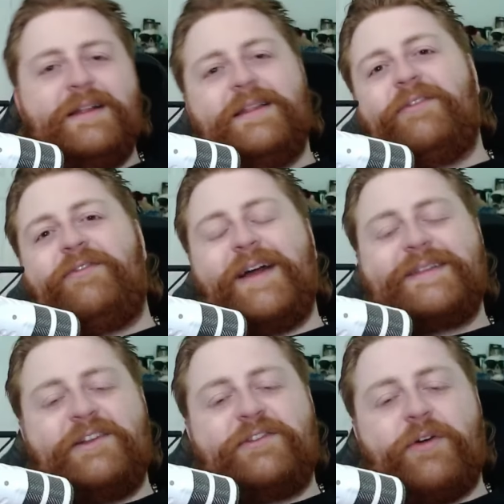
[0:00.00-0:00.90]
the fact
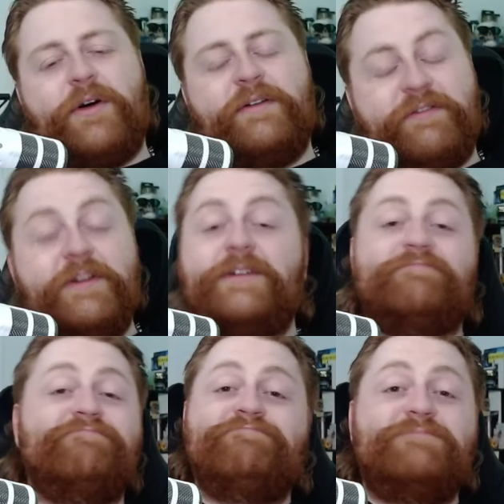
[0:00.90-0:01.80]
that it's on
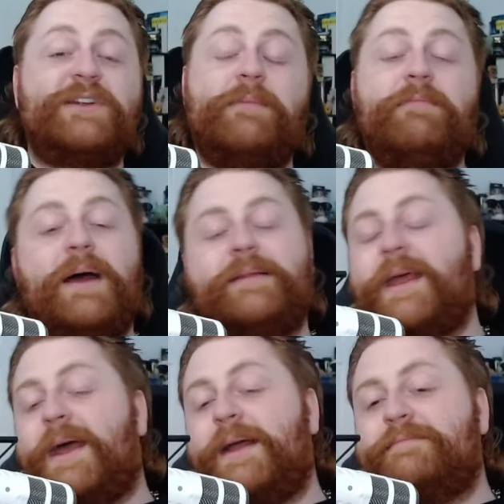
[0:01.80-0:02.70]
film, something about
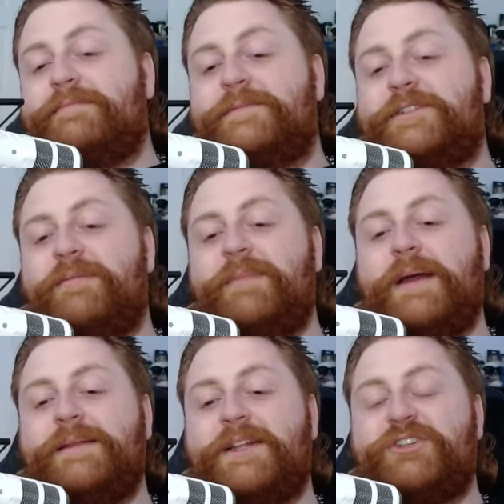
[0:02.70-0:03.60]
that, something
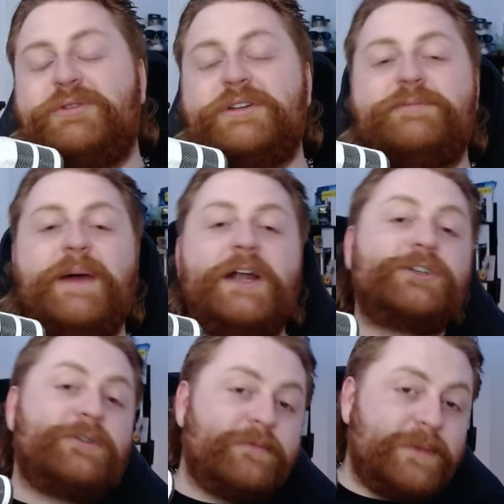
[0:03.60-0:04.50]
about that's real
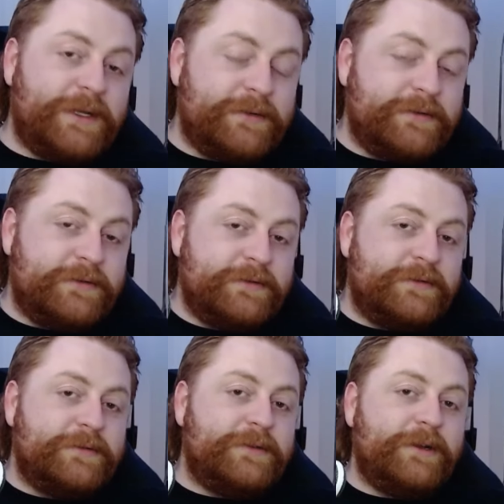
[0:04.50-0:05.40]
special to me,
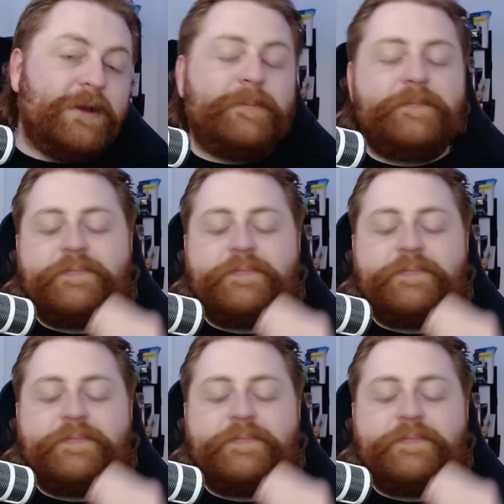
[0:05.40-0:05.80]
you know?